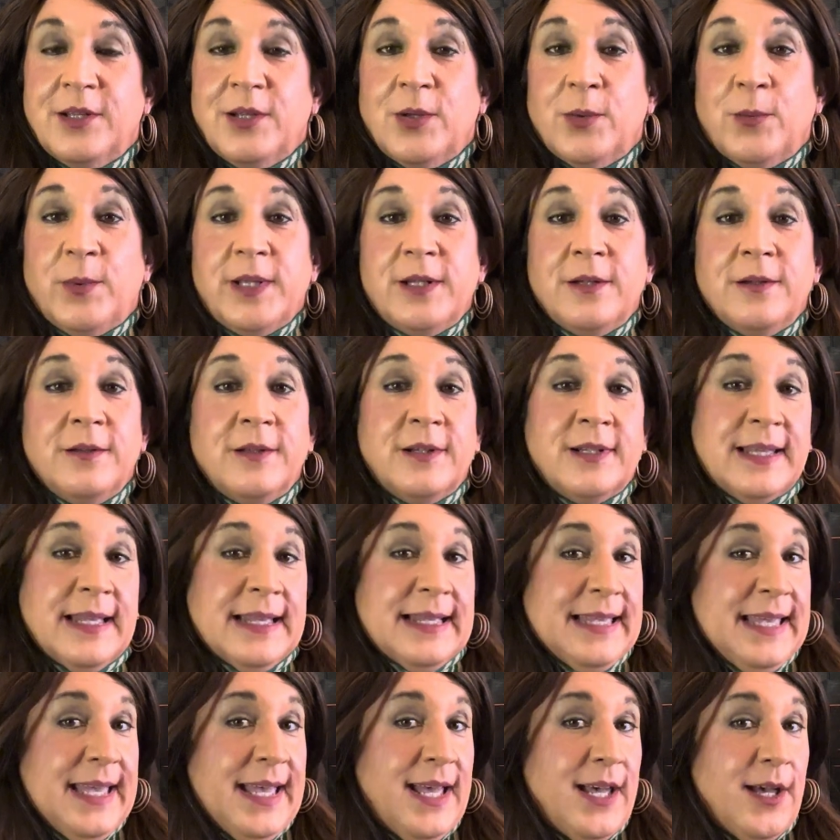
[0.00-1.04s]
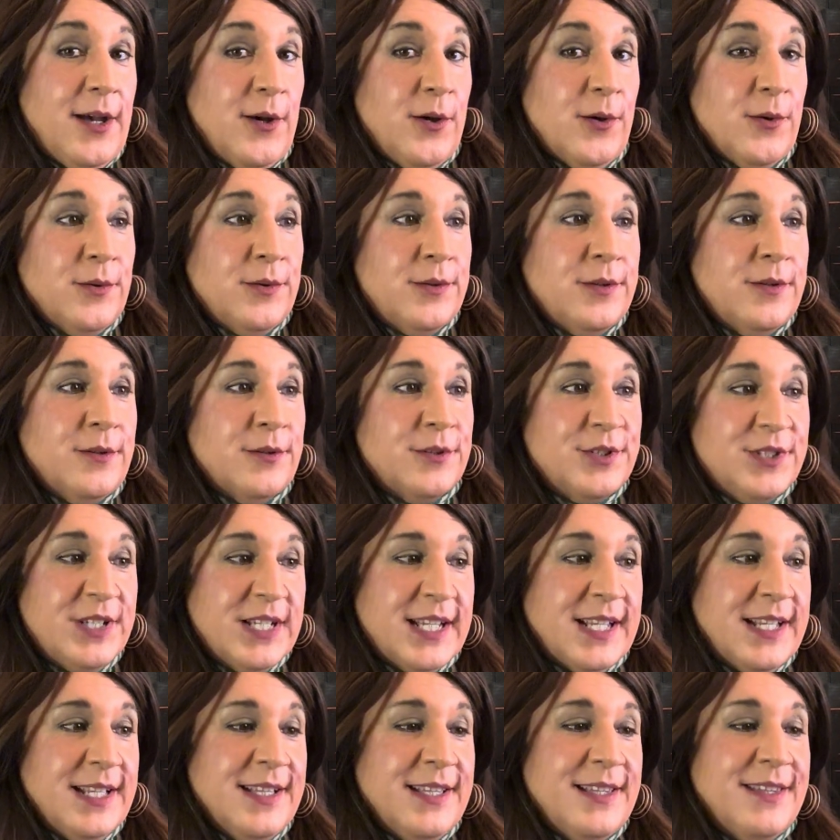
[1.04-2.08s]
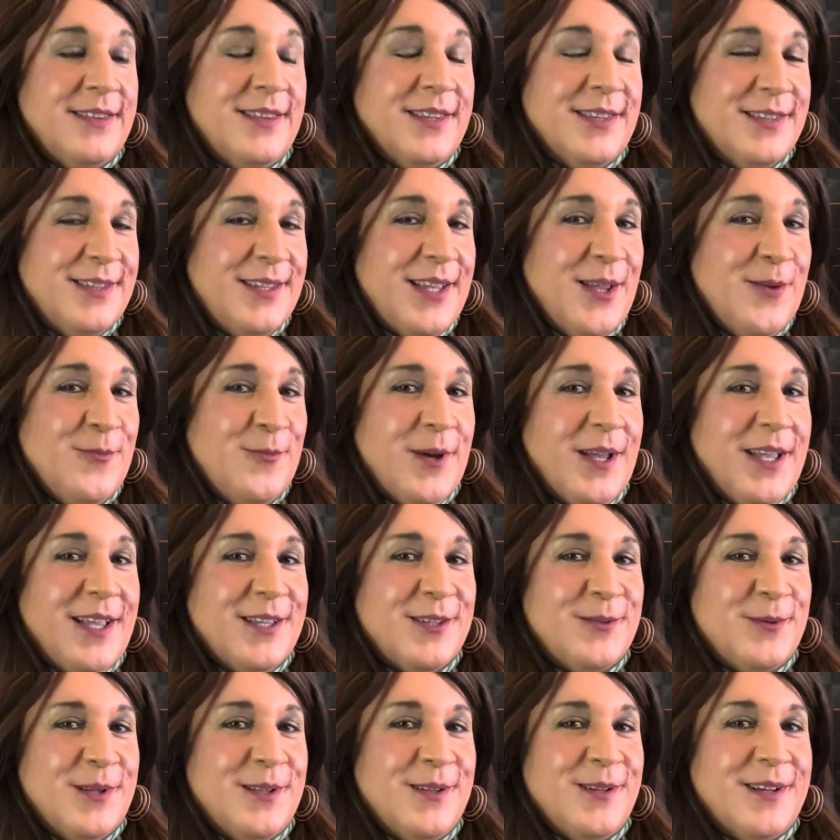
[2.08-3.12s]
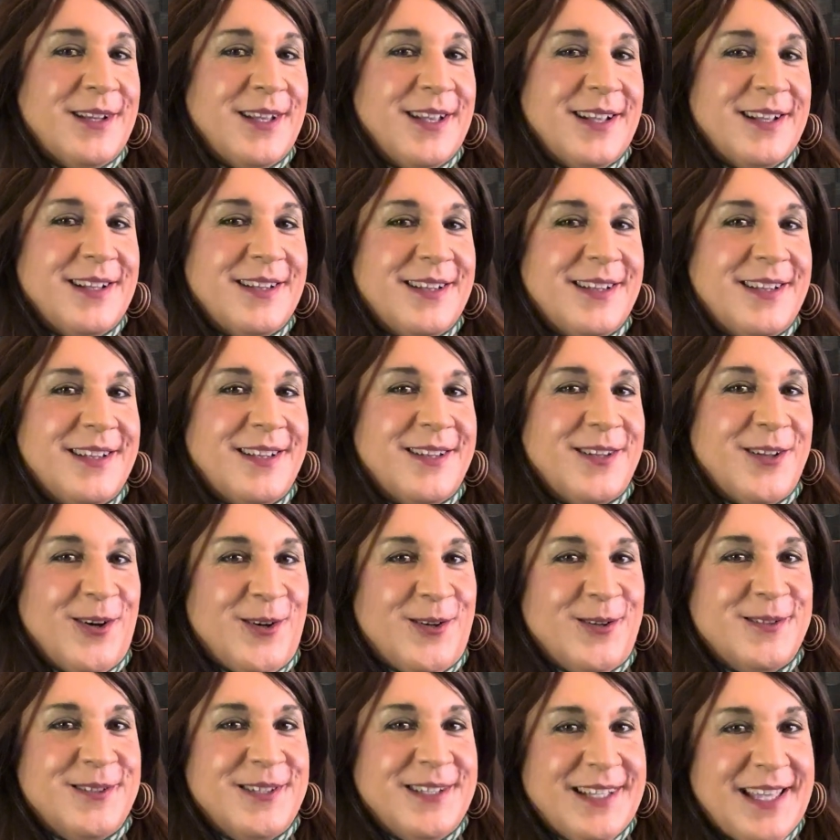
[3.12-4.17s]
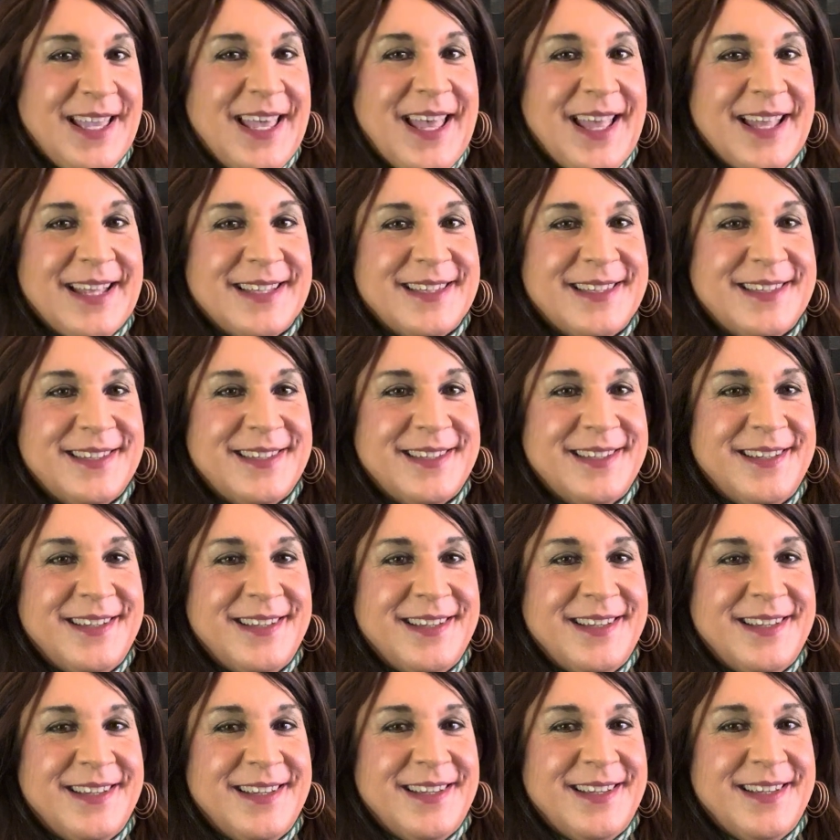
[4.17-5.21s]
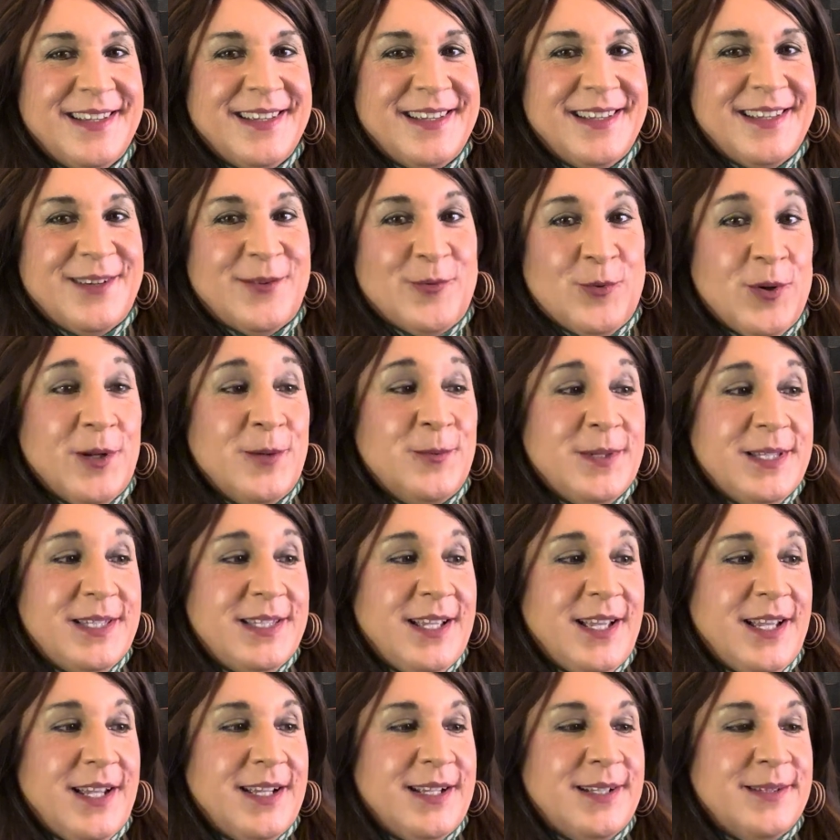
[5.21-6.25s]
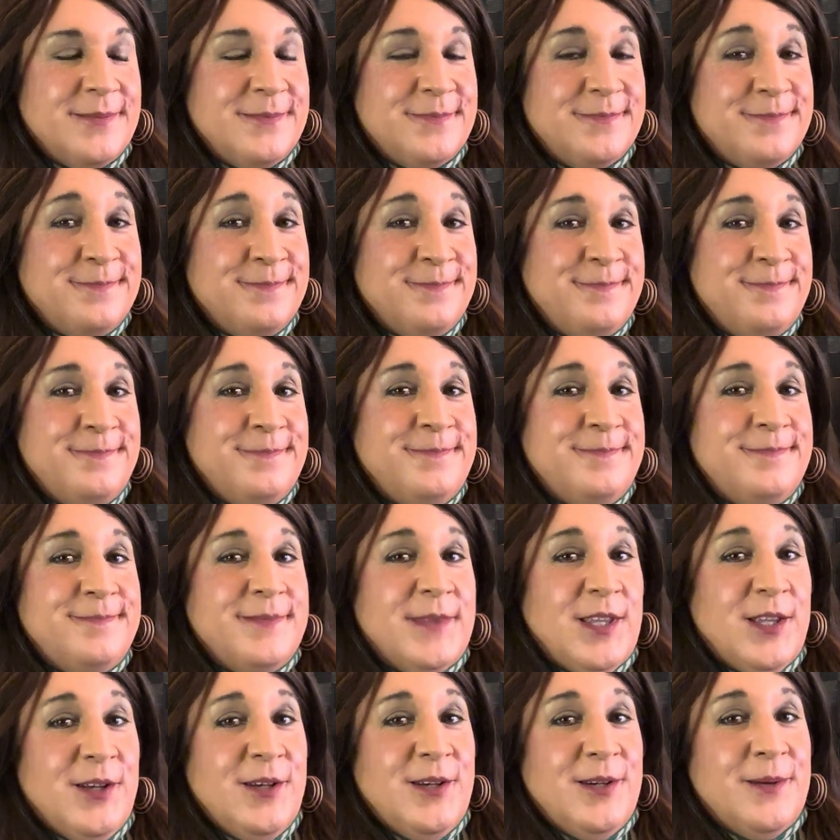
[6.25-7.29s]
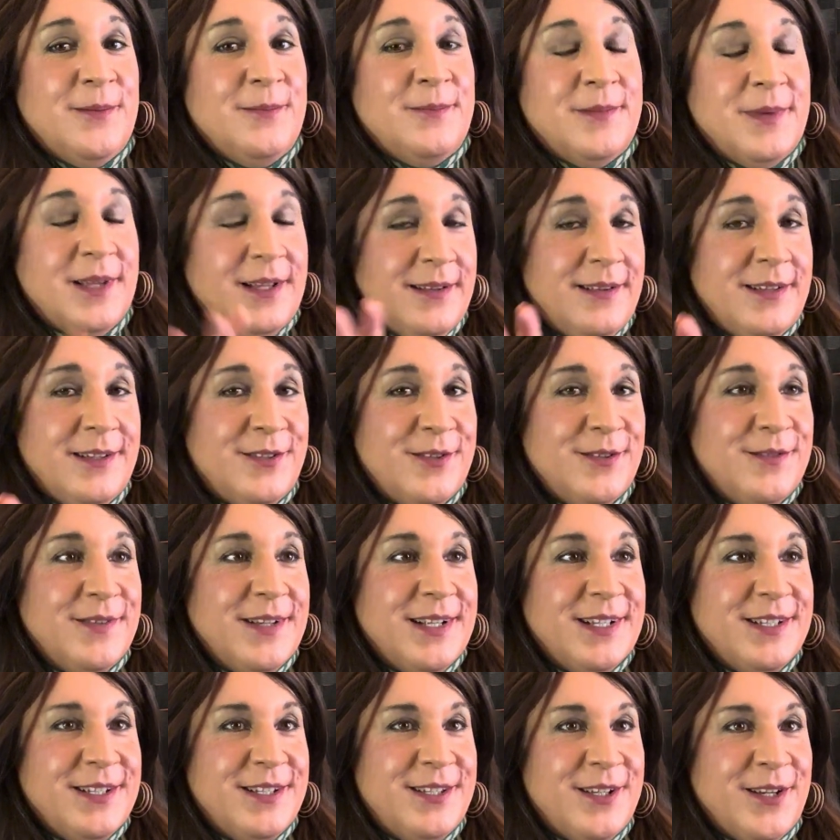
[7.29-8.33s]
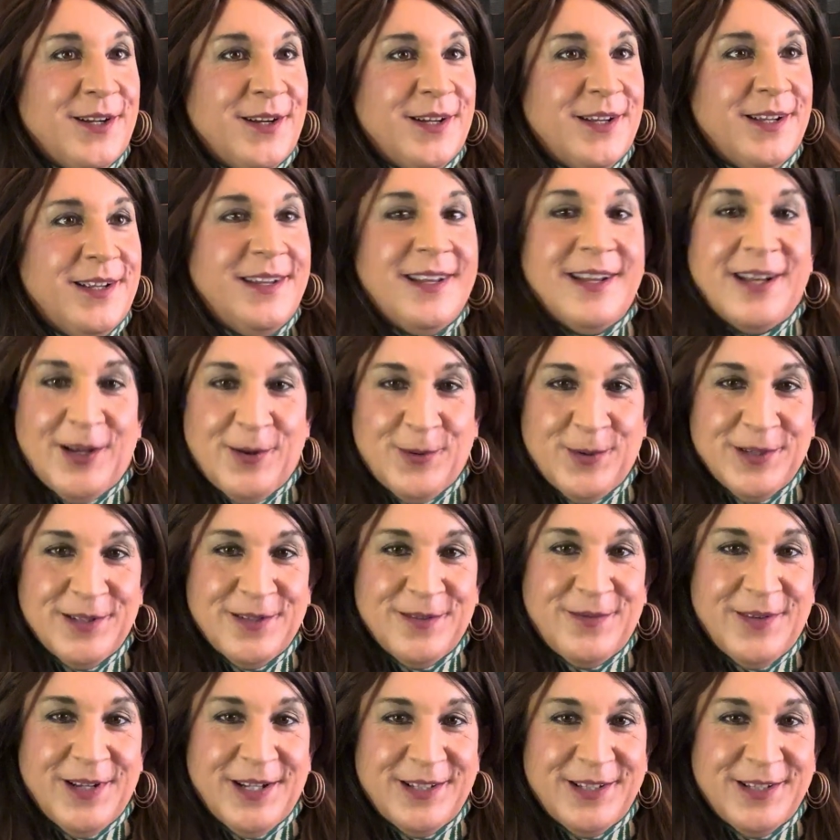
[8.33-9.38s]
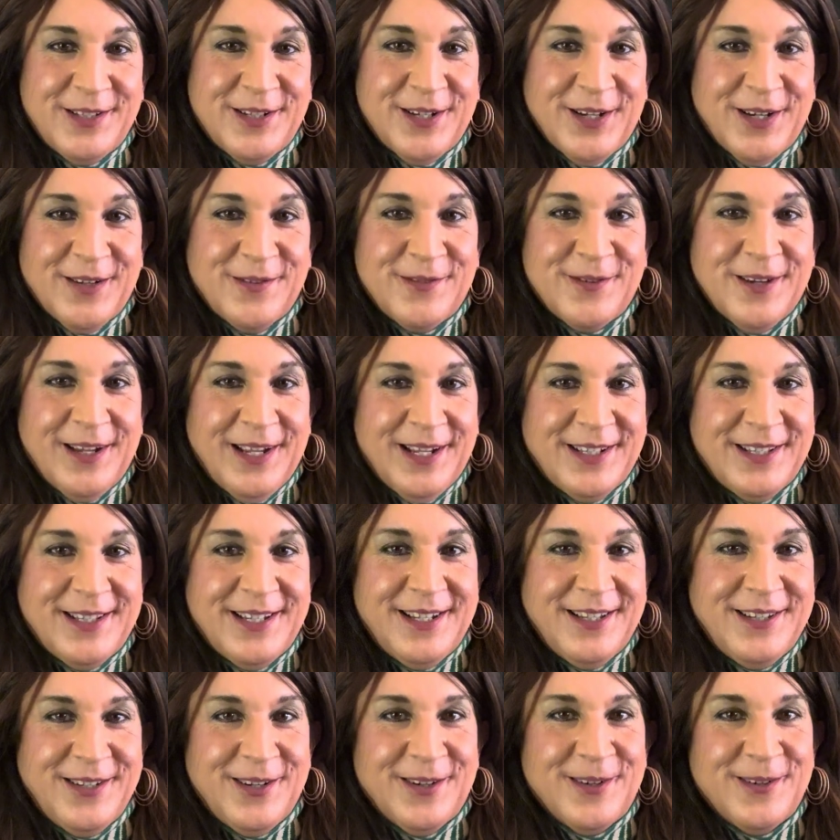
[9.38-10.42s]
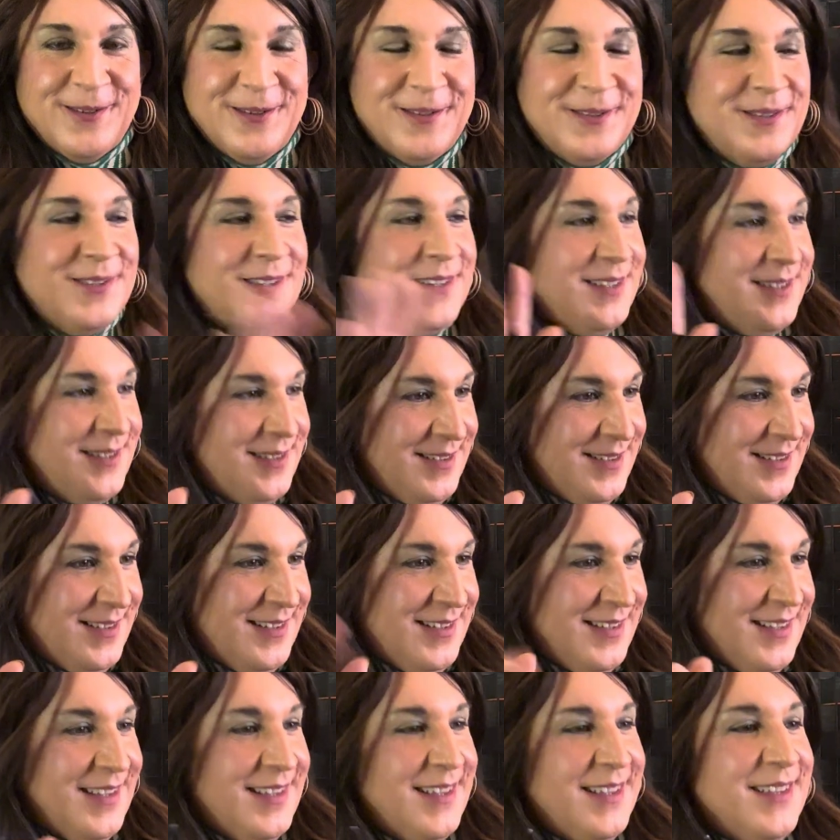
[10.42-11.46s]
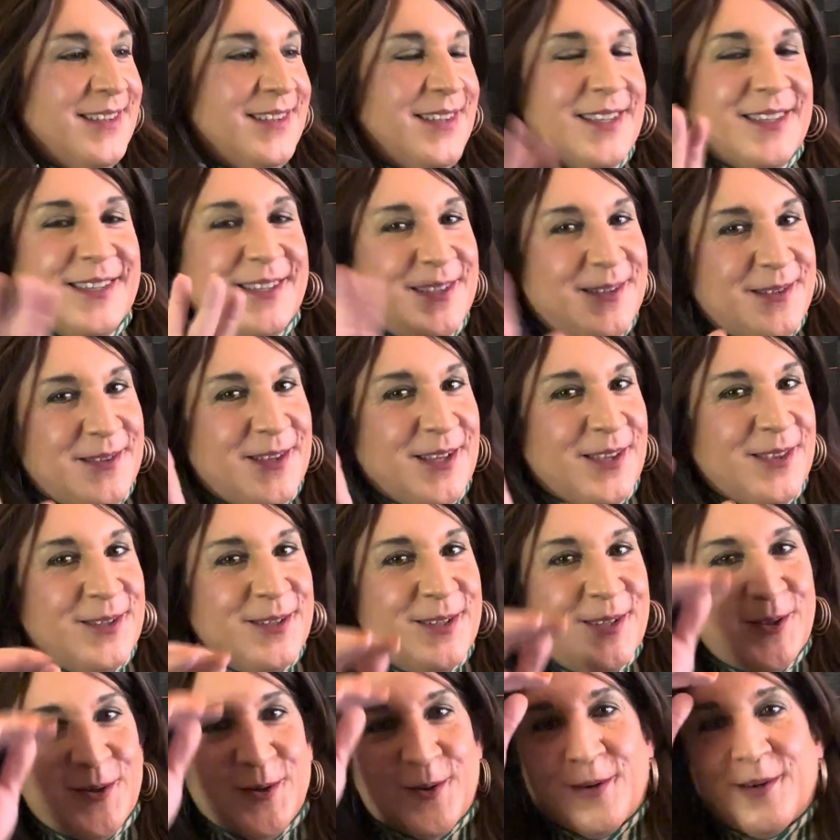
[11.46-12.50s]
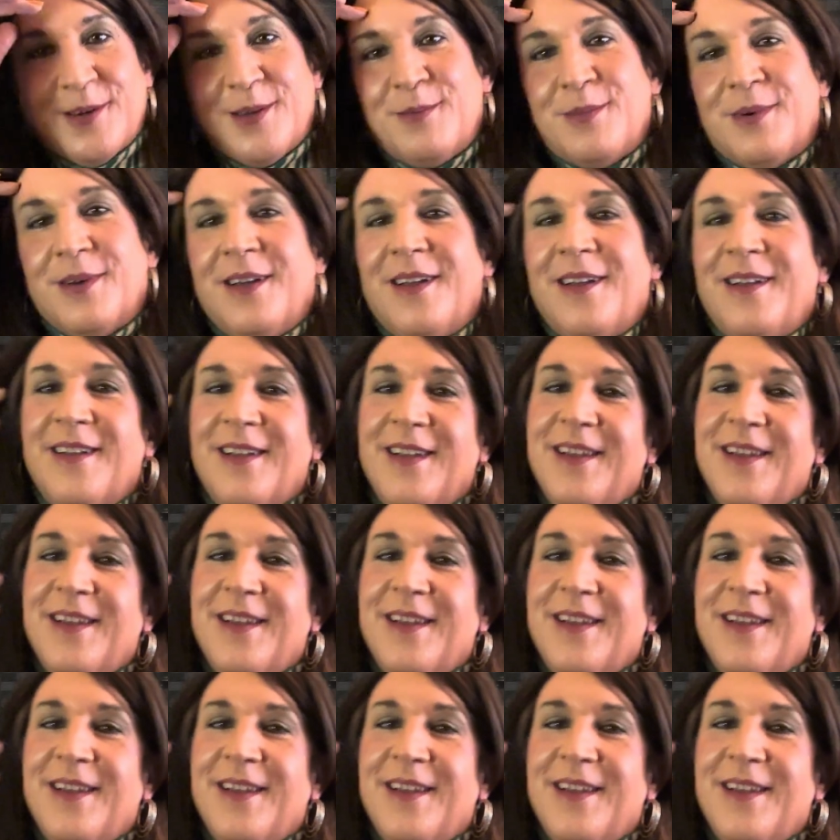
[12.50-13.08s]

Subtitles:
We don't look at cows or chickens the same way as we look at dogs and cats. When we say, yum, unless you're vegetarian, and I was a vegetarian for 18 years. It's another story, but